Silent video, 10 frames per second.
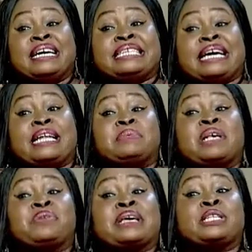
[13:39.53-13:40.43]
They
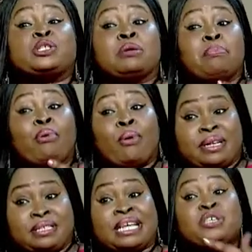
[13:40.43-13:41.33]
themselves will get to the
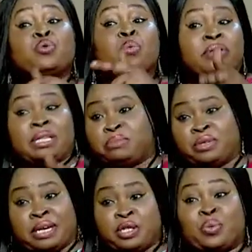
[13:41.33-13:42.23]
point that you want them to get to,